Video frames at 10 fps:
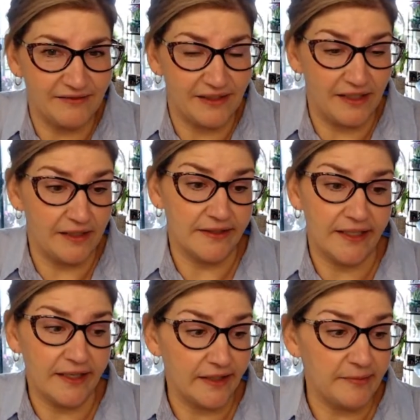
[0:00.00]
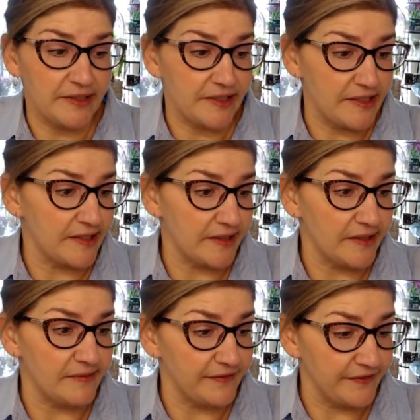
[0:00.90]
"Well, I'm not going to be changing
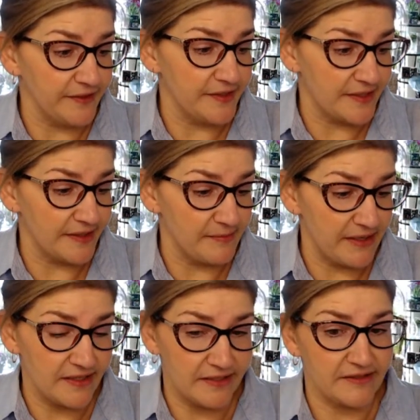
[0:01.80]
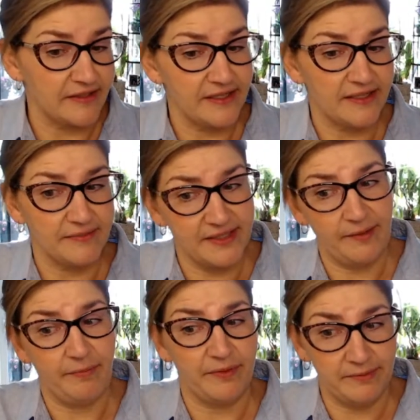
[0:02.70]
out my food, so I might as well try some
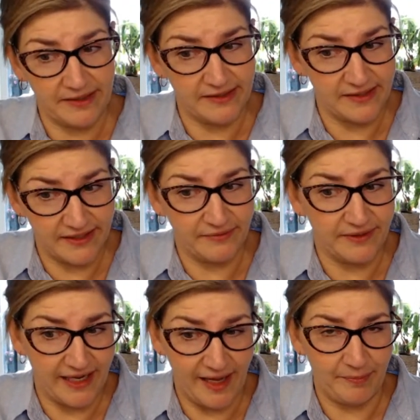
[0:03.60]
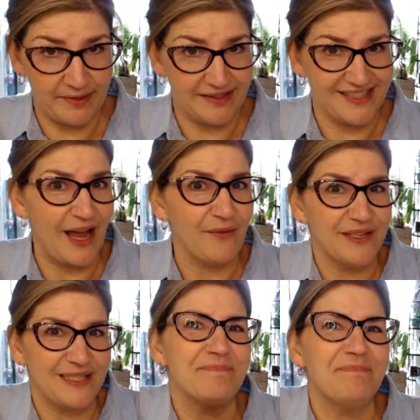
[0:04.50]
supplements, see what happens." That
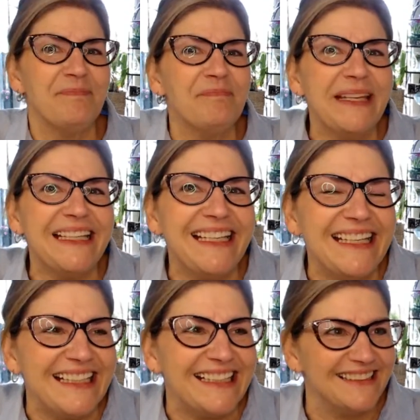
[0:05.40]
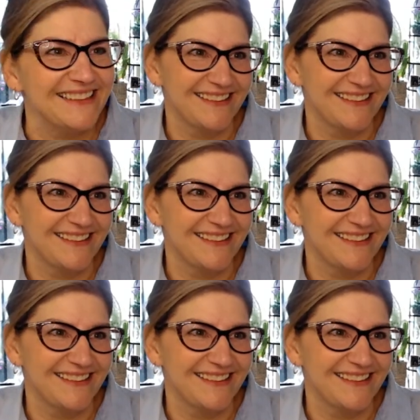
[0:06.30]
was me.